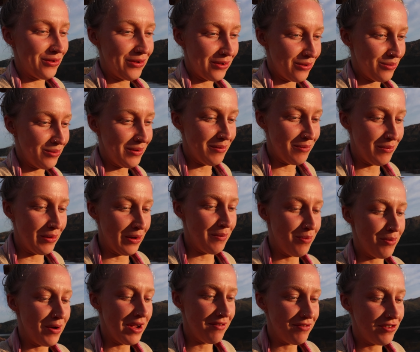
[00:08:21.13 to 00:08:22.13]
because we didn't want to
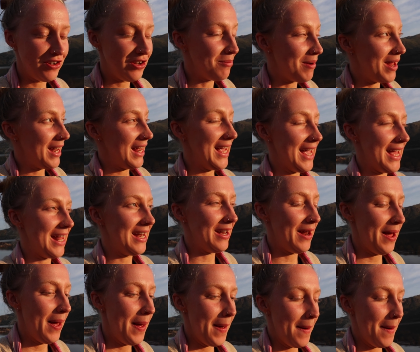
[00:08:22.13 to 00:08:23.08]
breathe too many in.